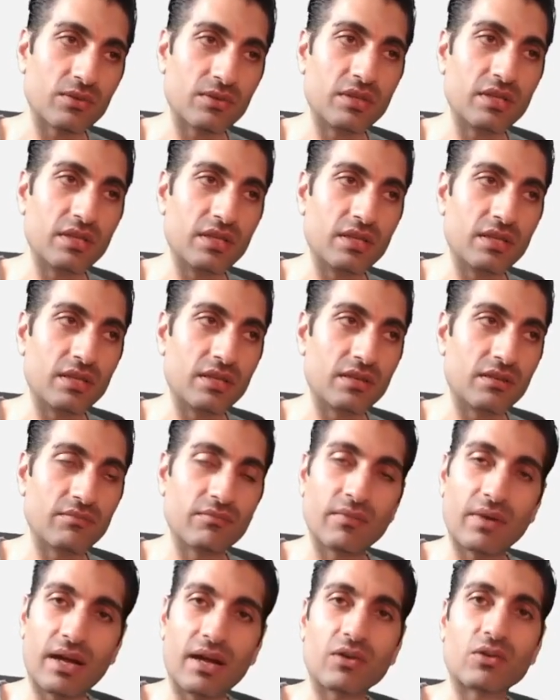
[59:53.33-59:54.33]
the
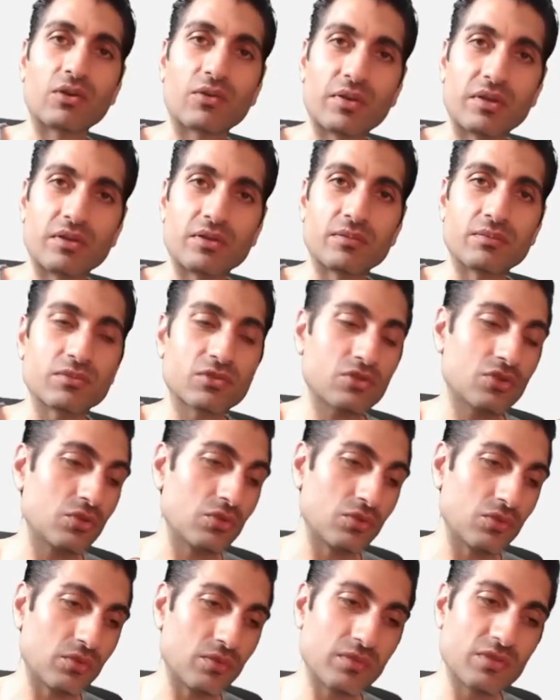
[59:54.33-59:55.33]
algorithms
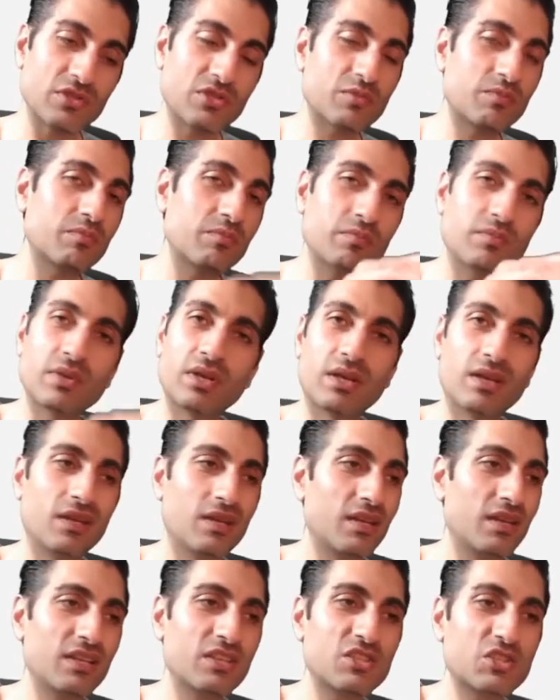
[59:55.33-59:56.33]
to
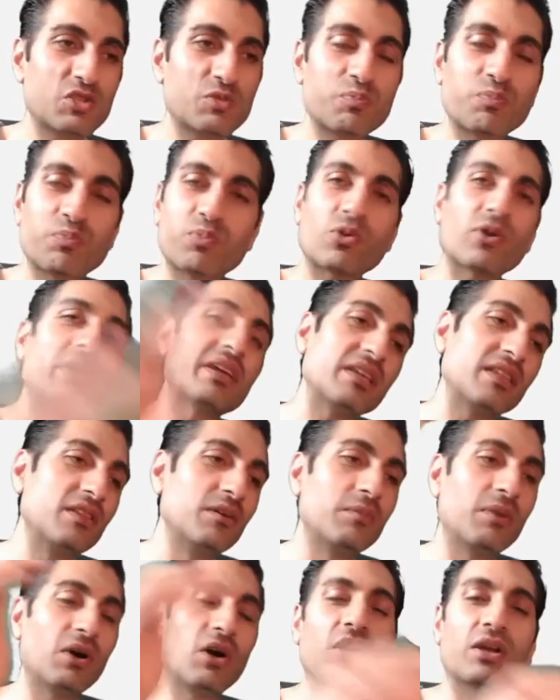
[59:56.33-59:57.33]
spray
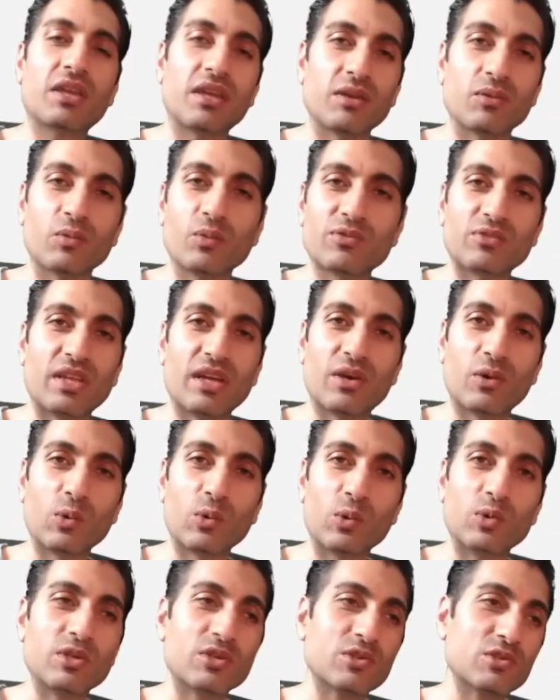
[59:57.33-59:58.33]
the market with their
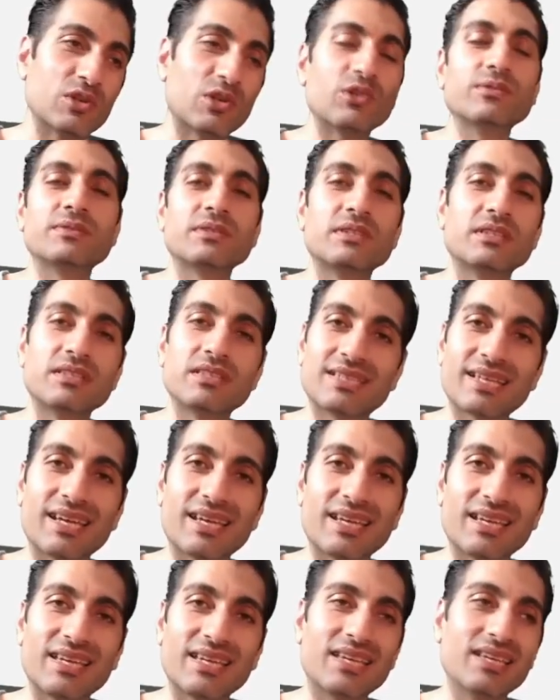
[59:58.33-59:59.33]
orders over the
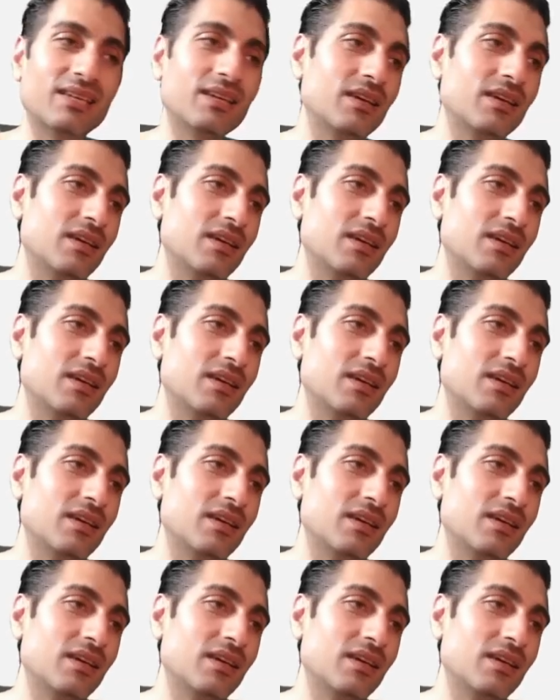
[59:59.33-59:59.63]
day.